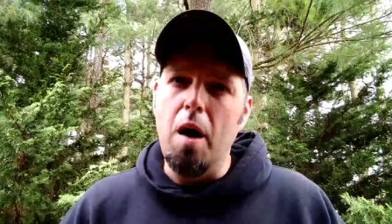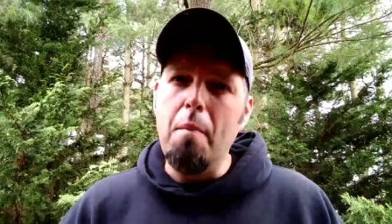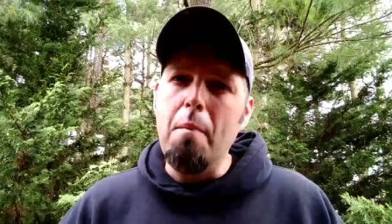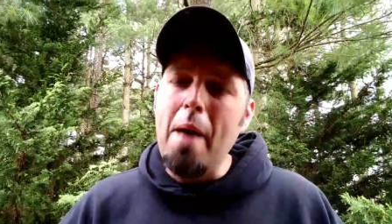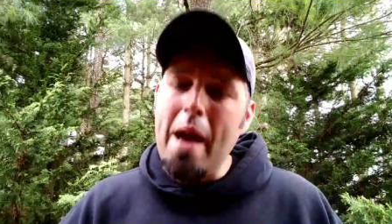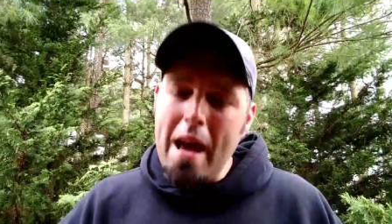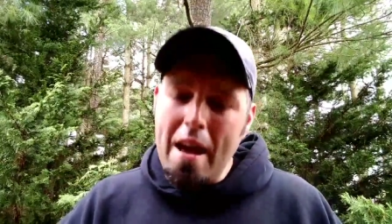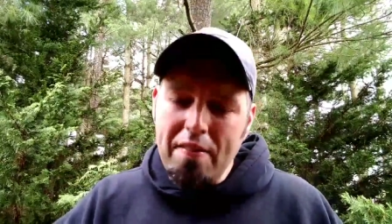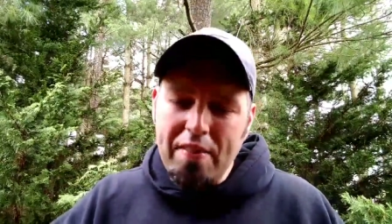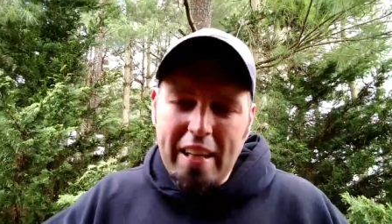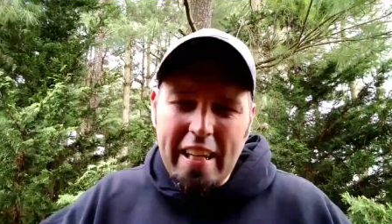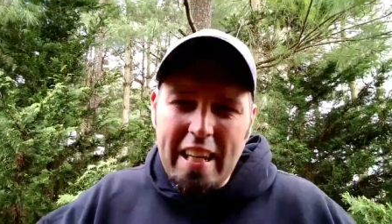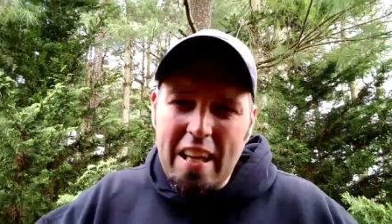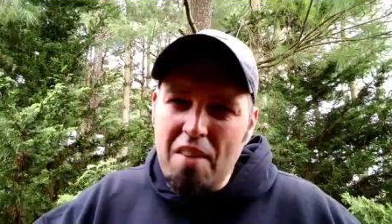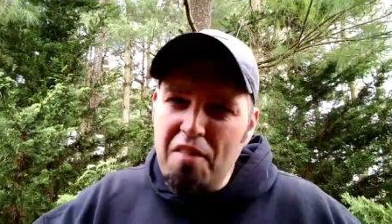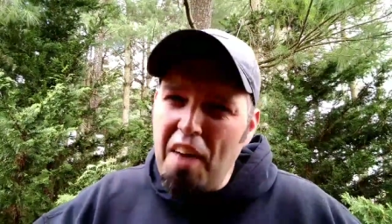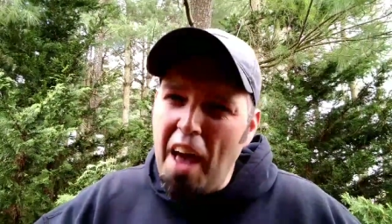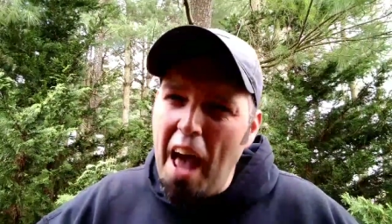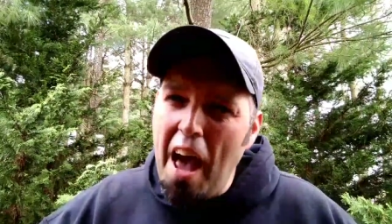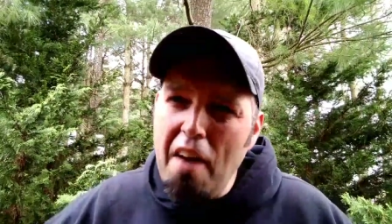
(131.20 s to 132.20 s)
A man to
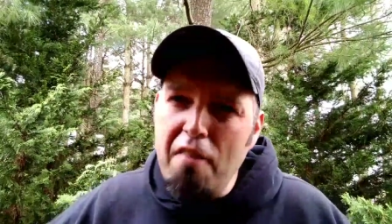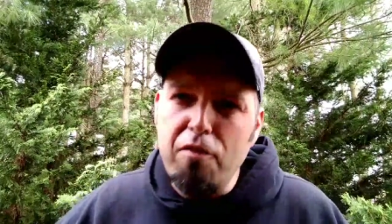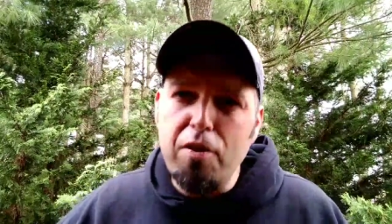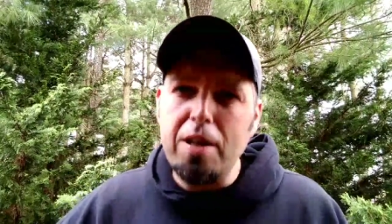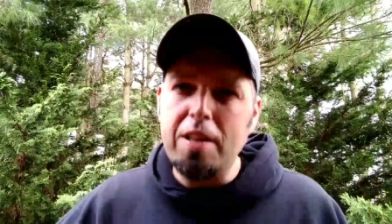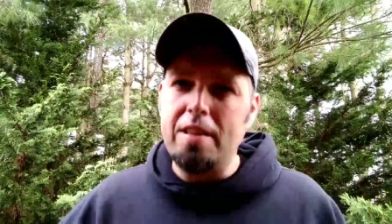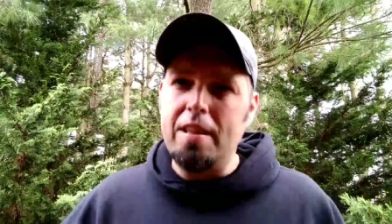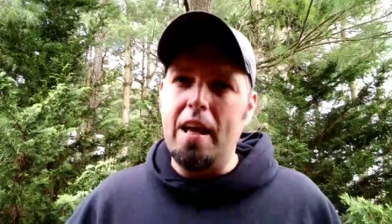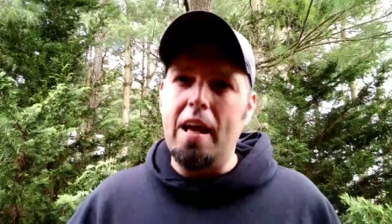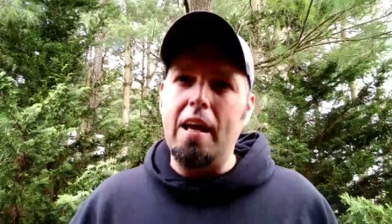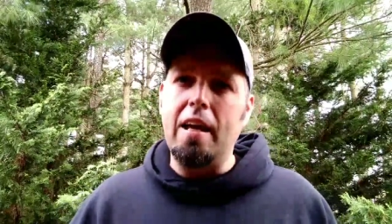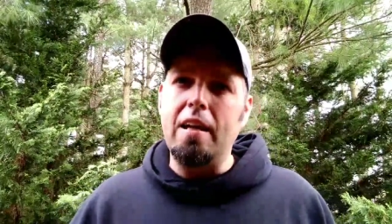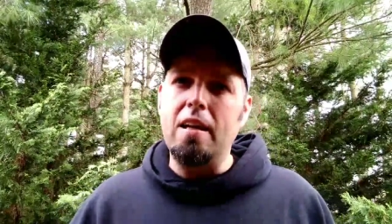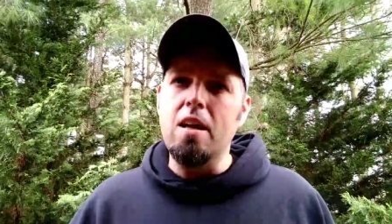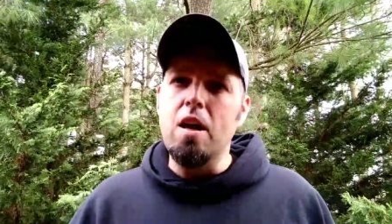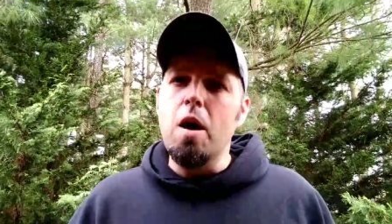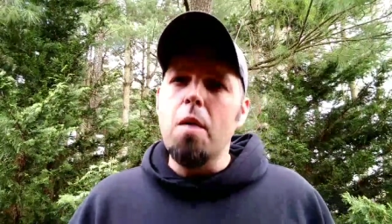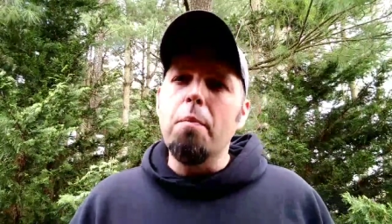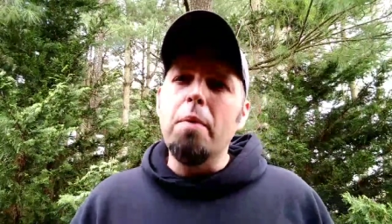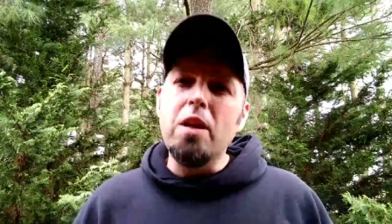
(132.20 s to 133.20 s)
give
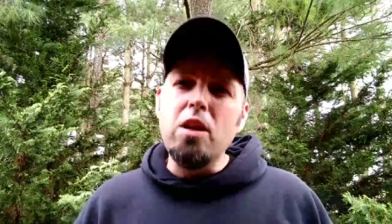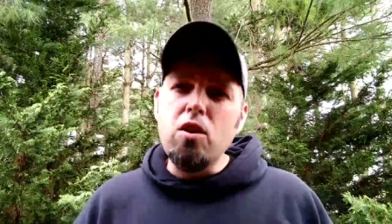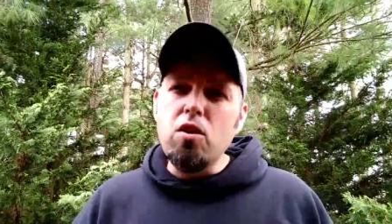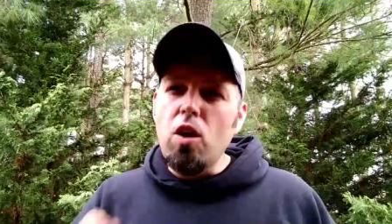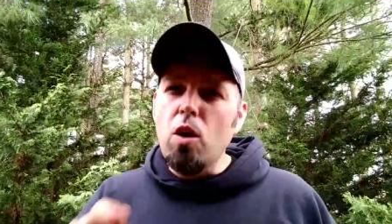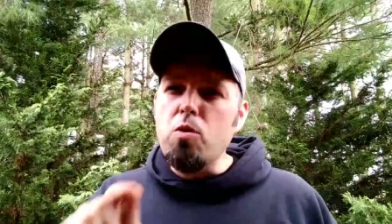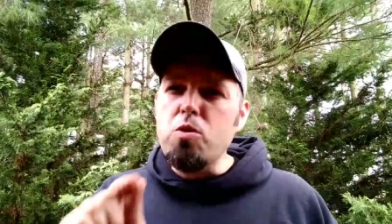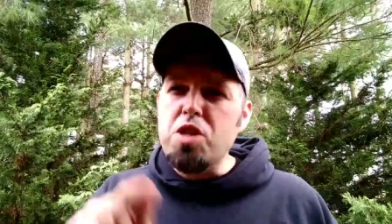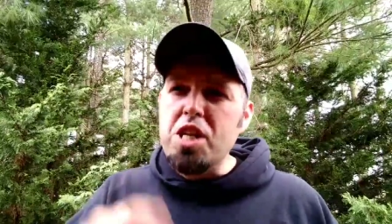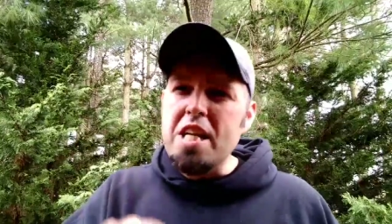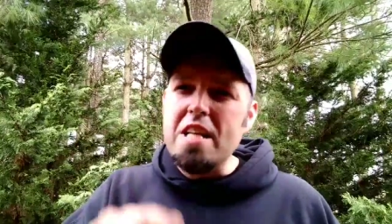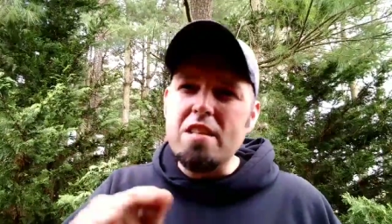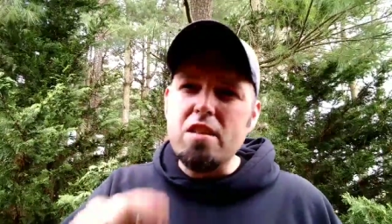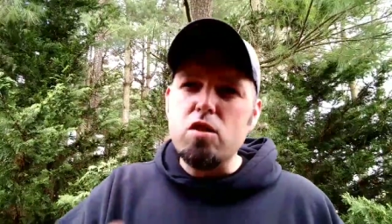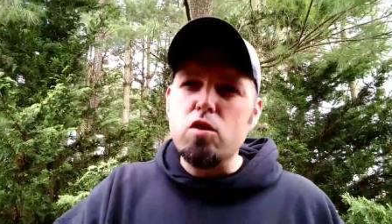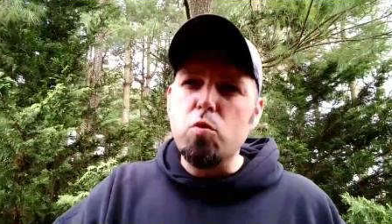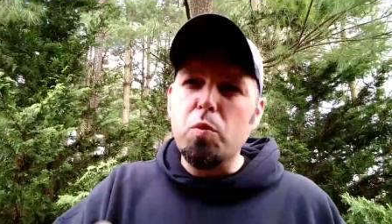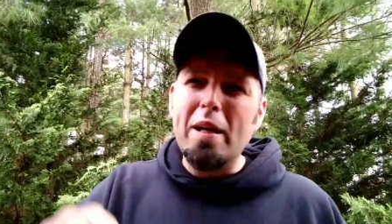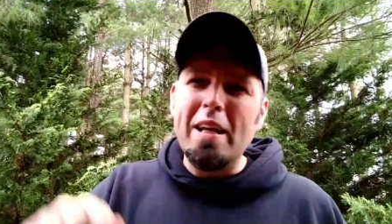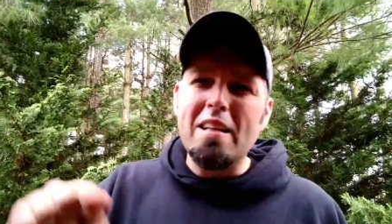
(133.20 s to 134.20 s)
everything. But you know,
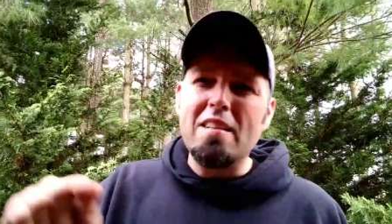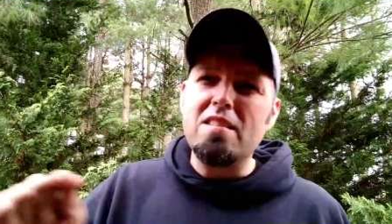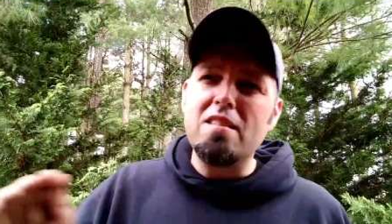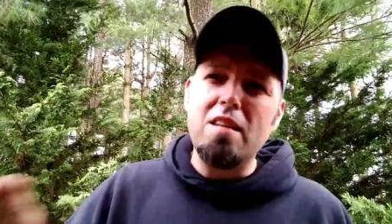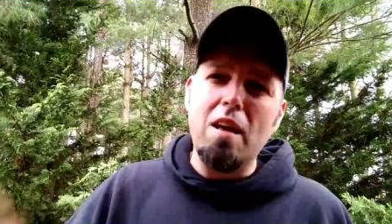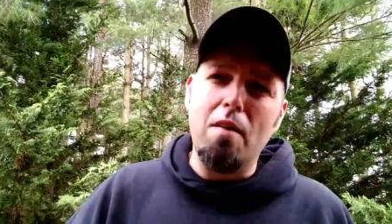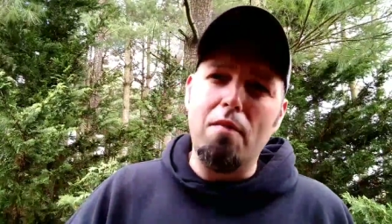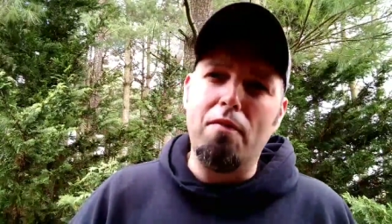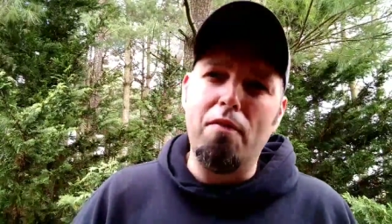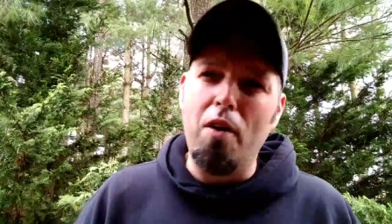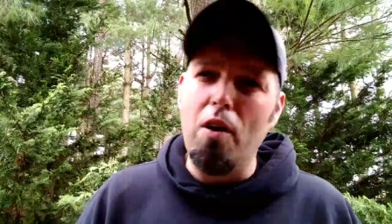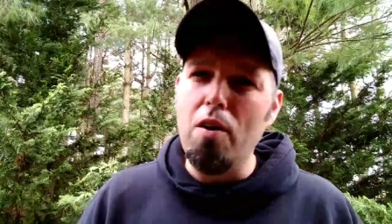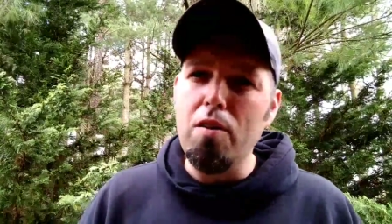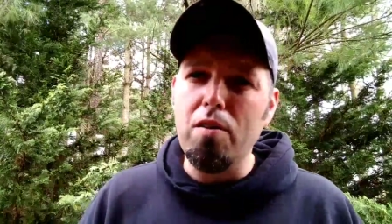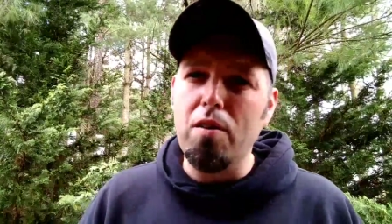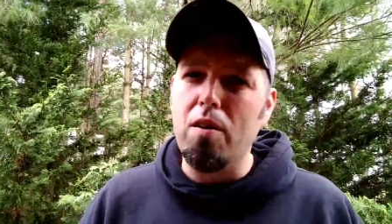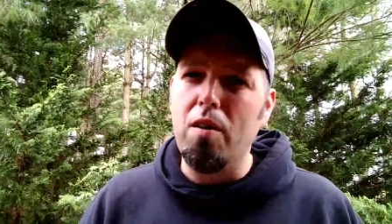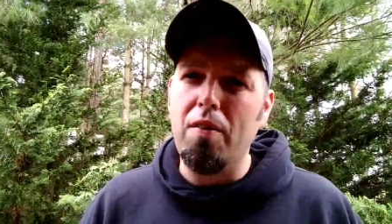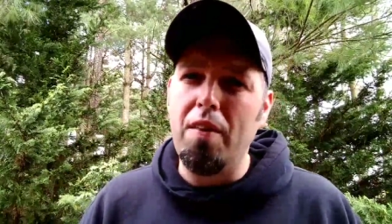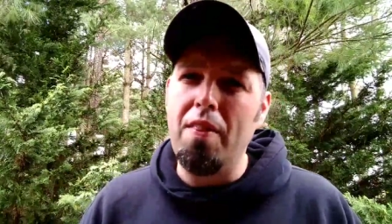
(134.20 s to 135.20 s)
Jesus went a step
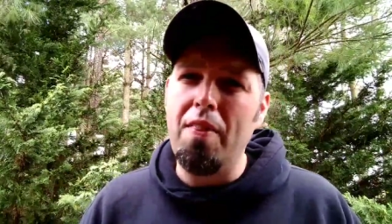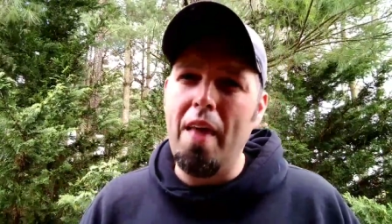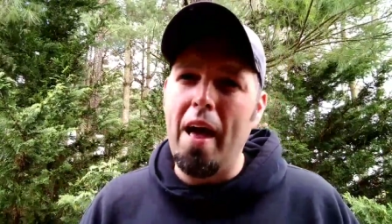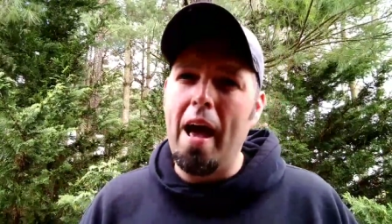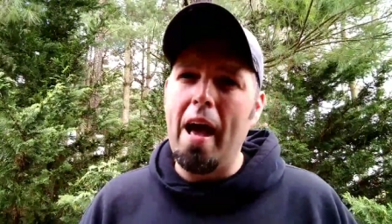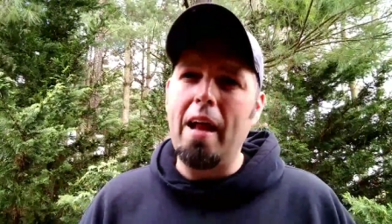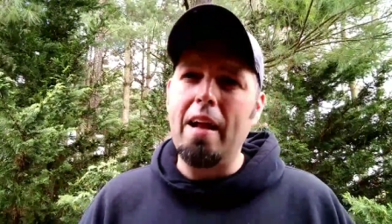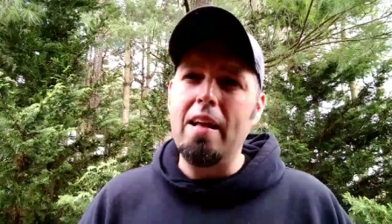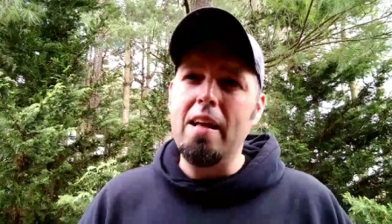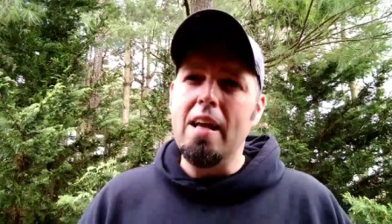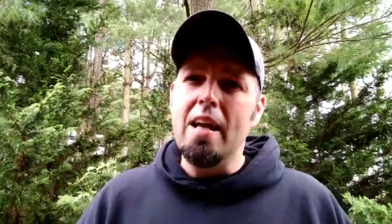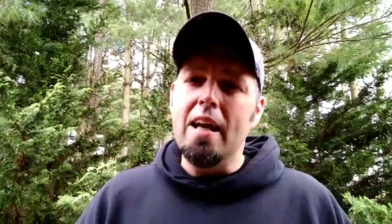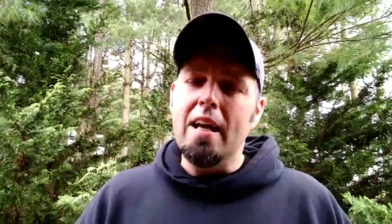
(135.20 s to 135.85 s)
further than that.